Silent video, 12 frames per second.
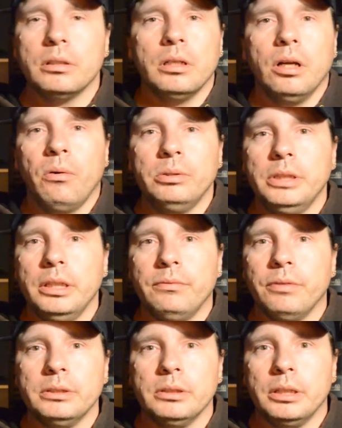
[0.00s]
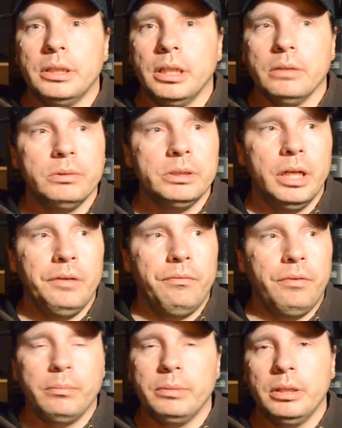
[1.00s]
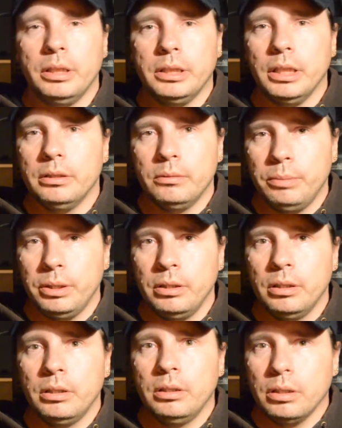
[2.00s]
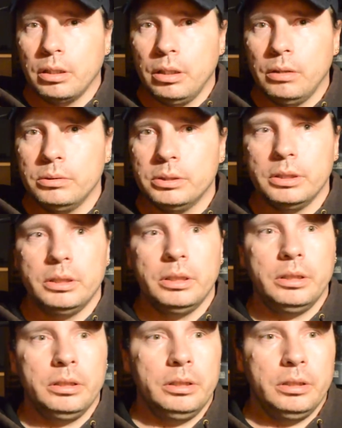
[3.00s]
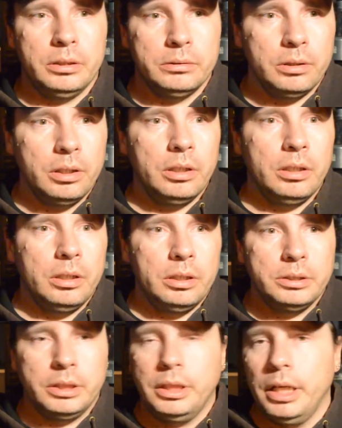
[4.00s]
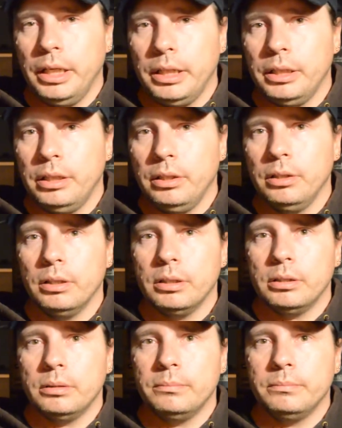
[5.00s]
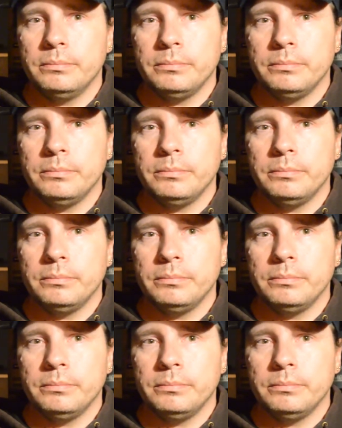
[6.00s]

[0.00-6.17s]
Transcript: I wish I had friends like that. I wish I had family like that. They'd be close and they, you know, said, hey, um,